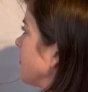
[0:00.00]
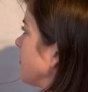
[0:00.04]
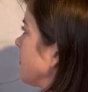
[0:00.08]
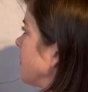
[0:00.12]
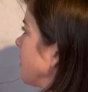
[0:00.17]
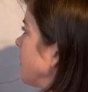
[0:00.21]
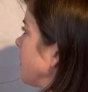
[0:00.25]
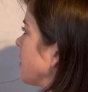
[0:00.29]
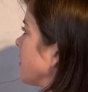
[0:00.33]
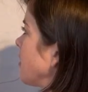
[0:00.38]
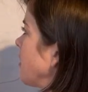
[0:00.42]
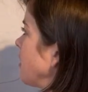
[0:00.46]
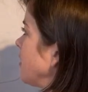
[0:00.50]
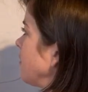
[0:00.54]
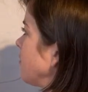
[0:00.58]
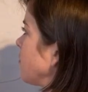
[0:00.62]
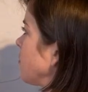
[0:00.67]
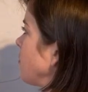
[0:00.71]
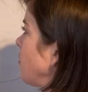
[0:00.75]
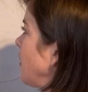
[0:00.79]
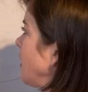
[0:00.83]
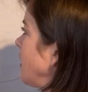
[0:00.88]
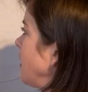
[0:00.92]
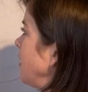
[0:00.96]
that are kind of
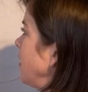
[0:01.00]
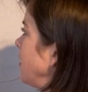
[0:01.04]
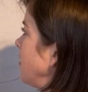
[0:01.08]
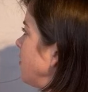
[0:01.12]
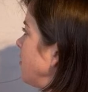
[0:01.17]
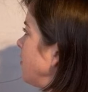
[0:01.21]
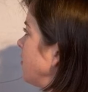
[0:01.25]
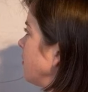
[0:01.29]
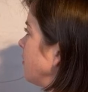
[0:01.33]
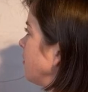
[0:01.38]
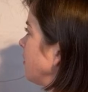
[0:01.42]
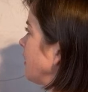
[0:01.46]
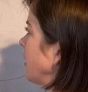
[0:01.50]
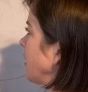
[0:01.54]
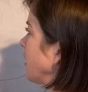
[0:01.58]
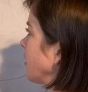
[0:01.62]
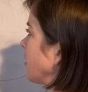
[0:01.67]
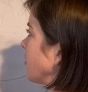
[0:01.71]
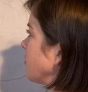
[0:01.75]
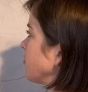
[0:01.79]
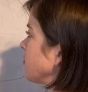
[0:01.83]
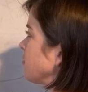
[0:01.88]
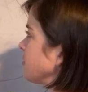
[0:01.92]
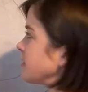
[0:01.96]
quite long, like
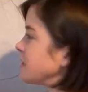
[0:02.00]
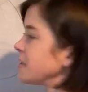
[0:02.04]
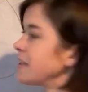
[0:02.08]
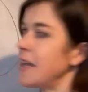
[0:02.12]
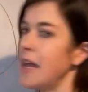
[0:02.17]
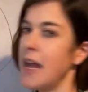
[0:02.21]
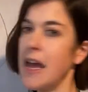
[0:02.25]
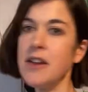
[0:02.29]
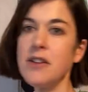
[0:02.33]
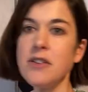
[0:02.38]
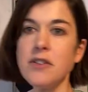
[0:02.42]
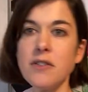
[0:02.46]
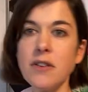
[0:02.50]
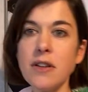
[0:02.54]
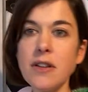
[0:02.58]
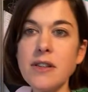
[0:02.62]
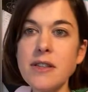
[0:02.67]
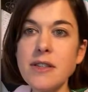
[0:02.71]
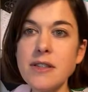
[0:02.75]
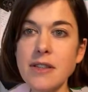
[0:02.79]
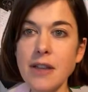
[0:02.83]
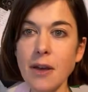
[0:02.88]
across the entrance.